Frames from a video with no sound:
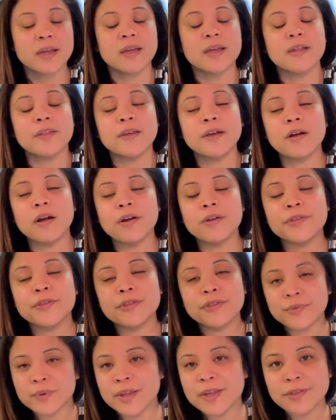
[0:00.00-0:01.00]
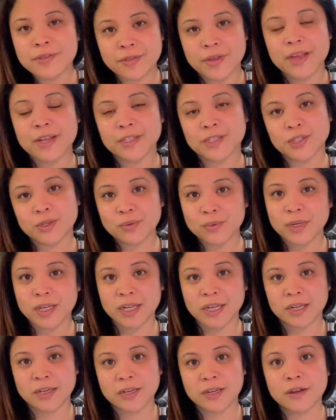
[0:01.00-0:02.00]
There are 3 things you
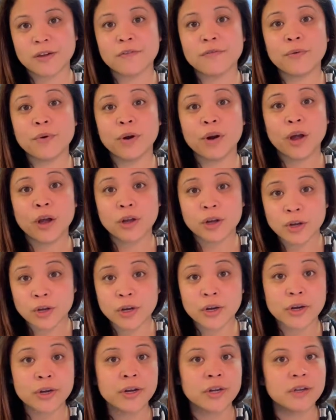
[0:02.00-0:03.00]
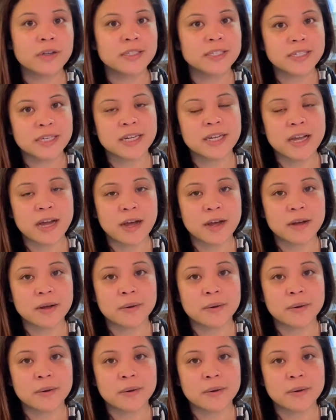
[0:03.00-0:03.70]
need for a good sinigang: